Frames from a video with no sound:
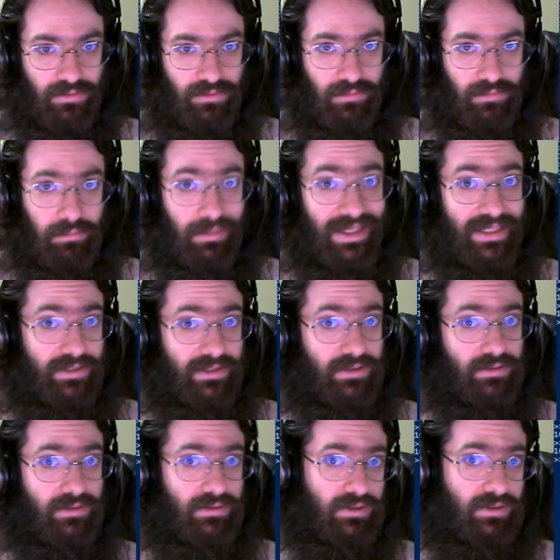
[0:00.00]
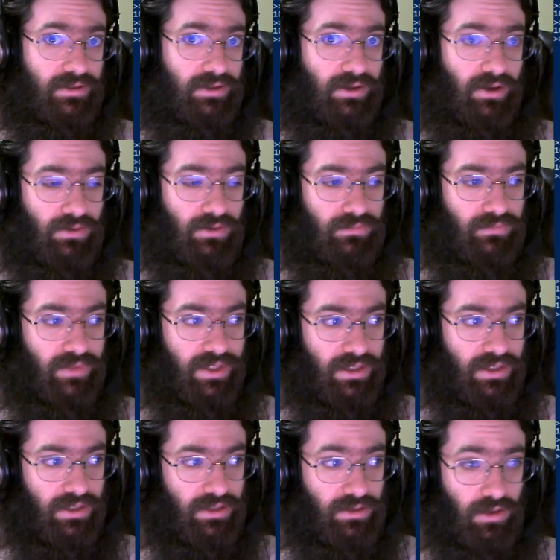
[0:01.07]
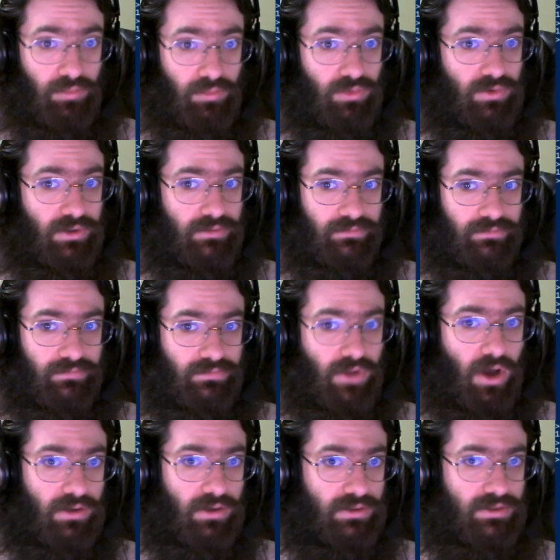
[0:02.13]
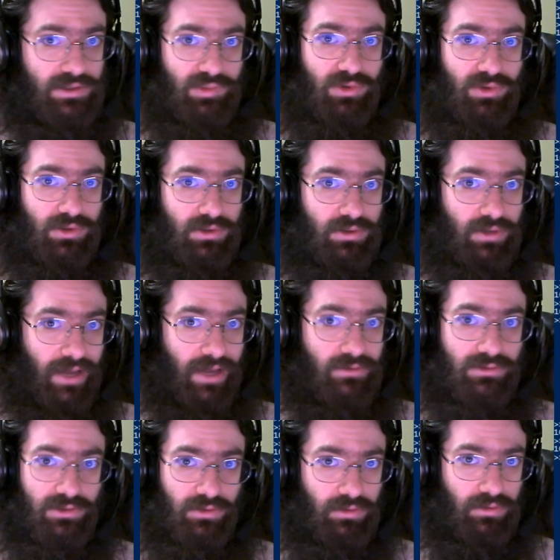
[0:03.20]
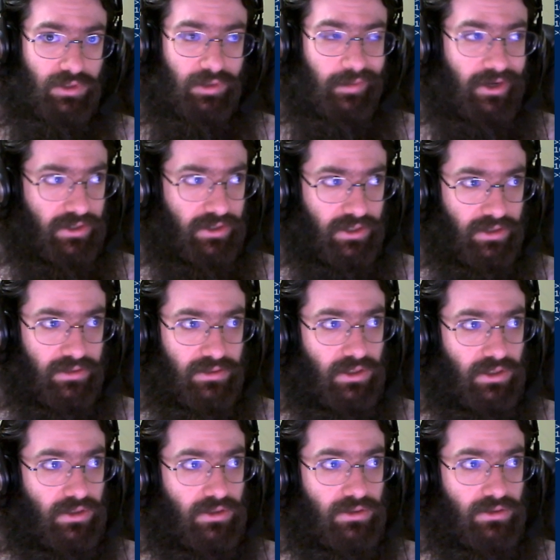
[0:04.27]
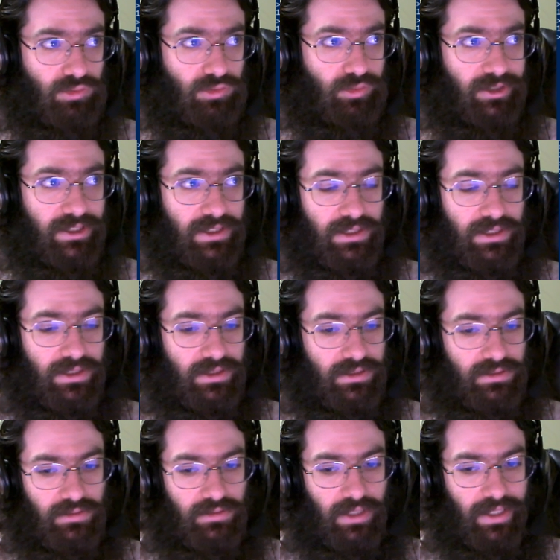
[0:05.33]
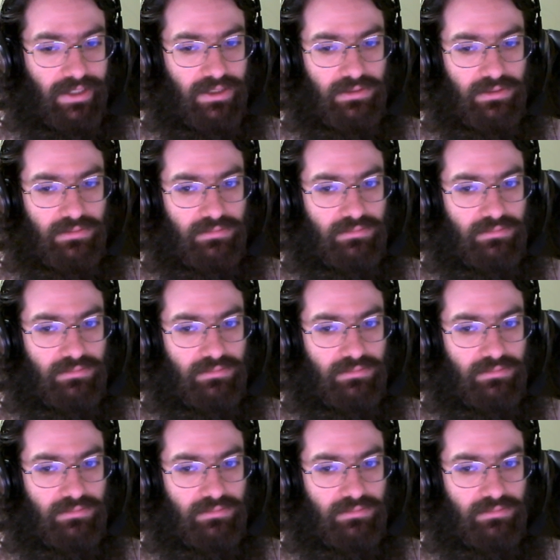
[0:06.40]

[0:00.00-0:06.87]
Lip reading: mean of the number of dogs per household in America could be like